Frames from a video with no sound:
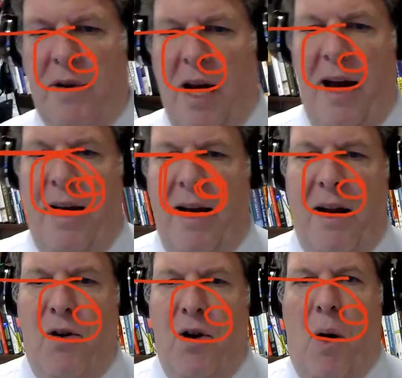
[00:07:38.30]
Okay, I
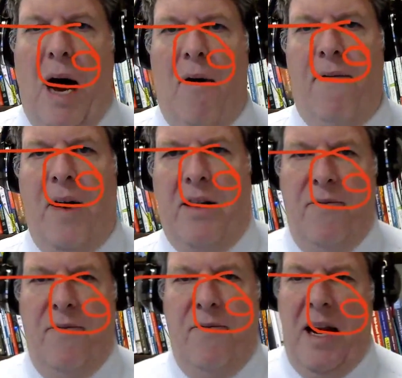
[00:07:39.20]
don't know how
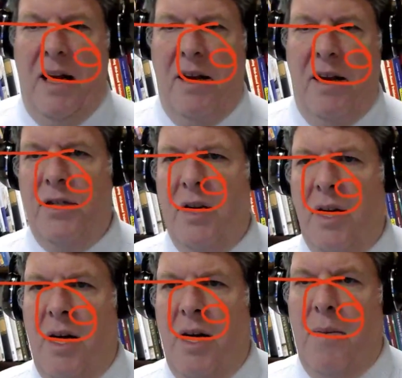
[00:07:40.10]
effective that is,
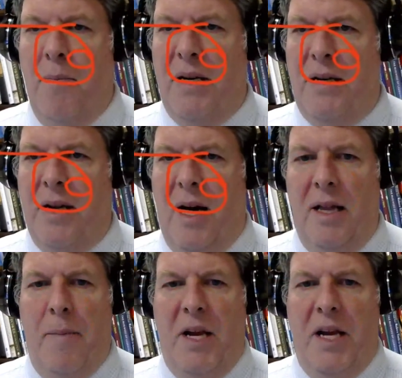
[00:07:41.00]
but
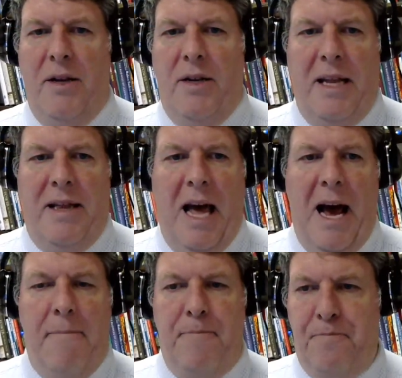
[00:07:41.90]
let me delete that.
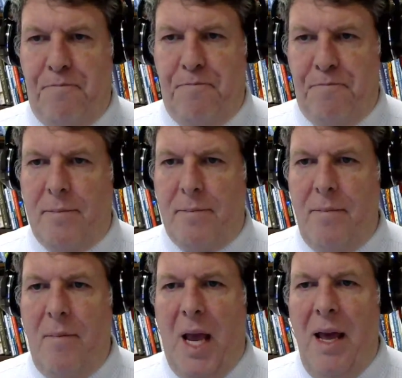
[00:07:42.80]

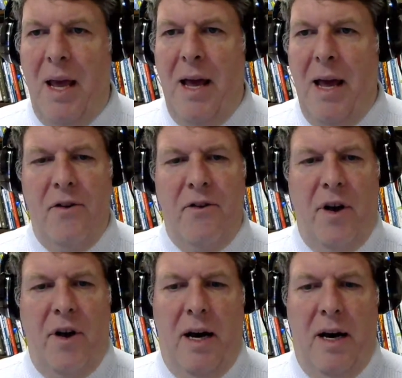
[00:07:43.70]
There's
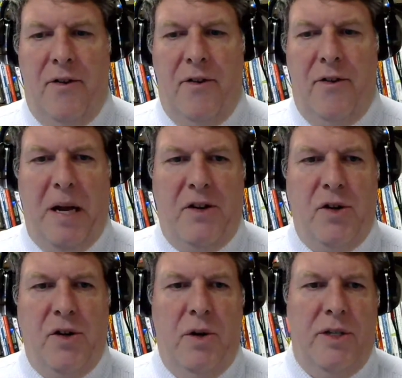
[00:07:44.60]
a stamping
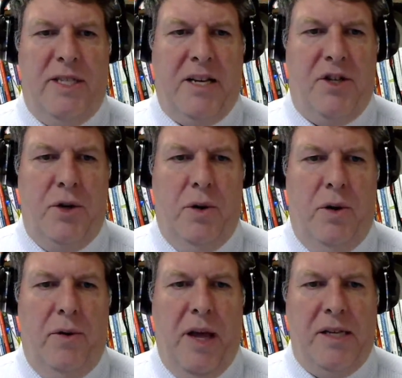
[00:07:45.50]
tool, text
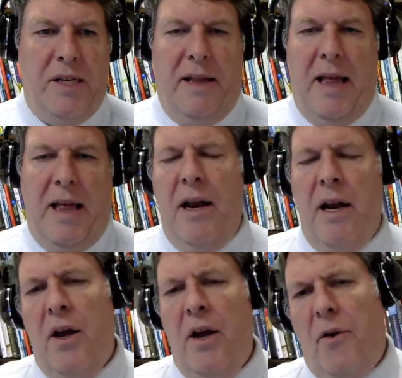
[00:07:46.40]
tool, things like that.
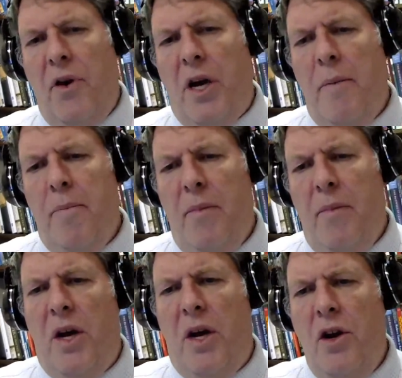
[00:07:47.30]
So you can
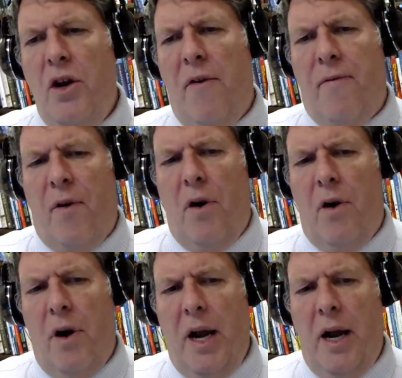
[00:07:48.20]
use it
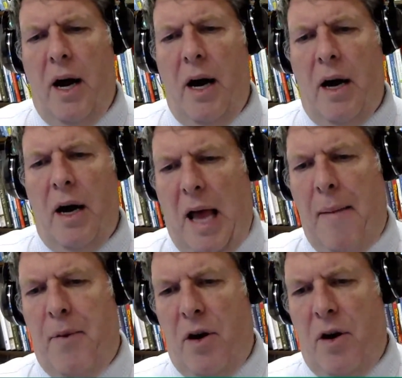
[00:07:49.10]
for
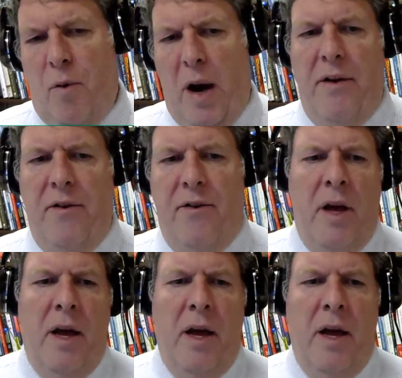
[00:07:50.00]
collaborative ways.